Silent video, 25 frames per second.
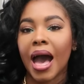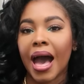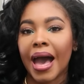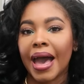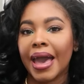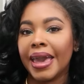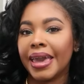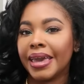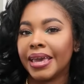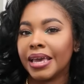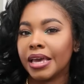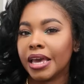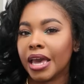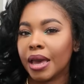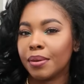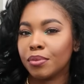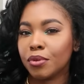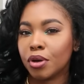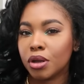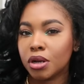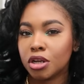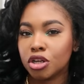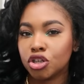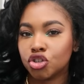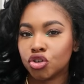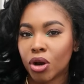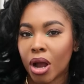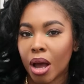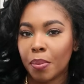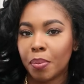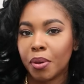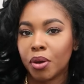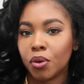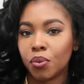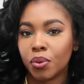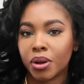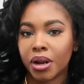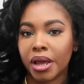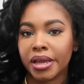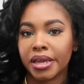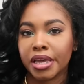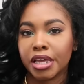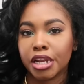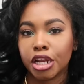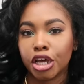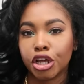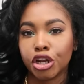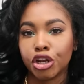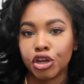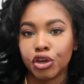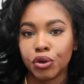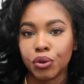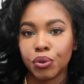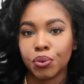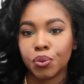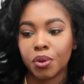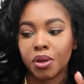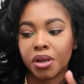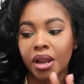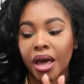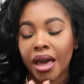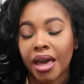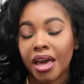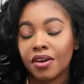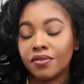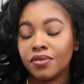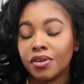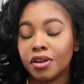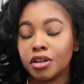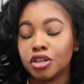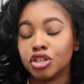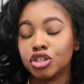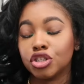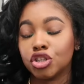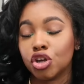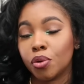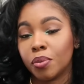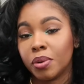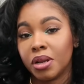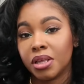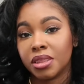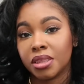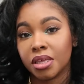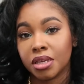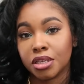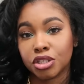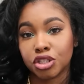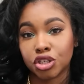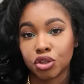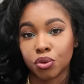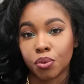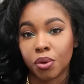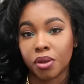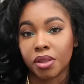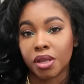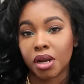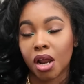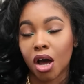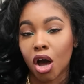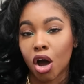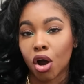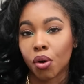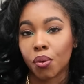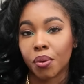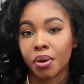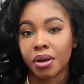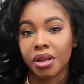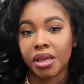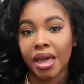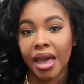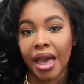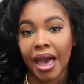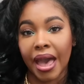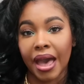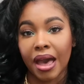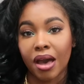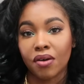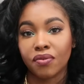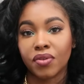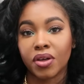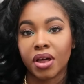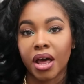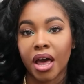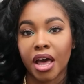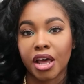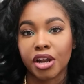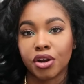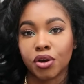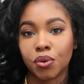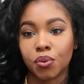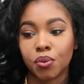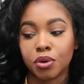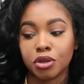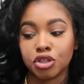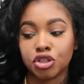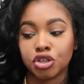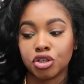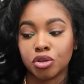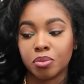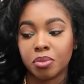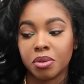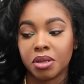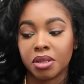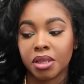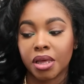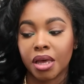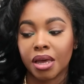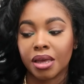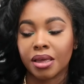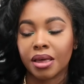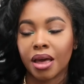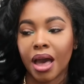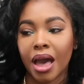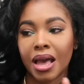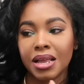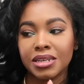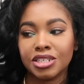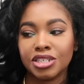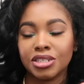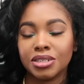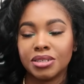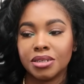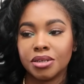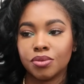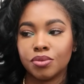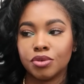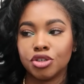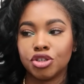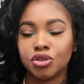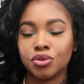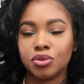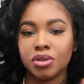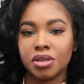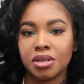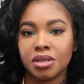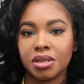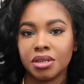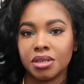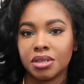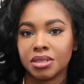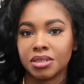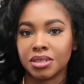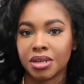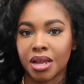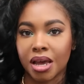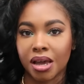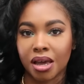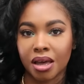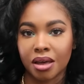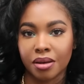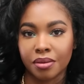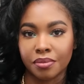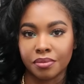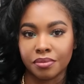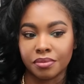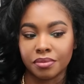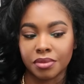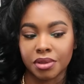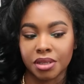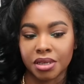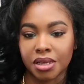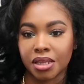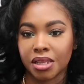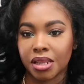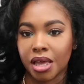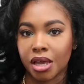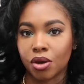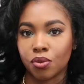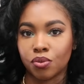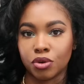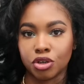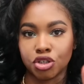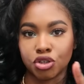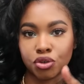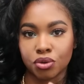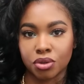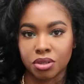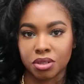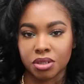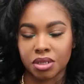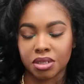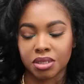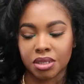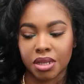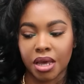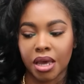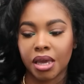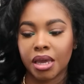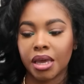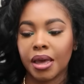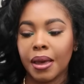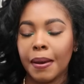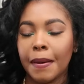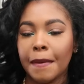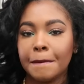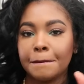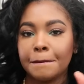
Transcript: I am going to drop it when I get a new one. I have done so many things to the one that I already have that I don't want you to be like, I just did what you did and it does not come looking like what yours looks like.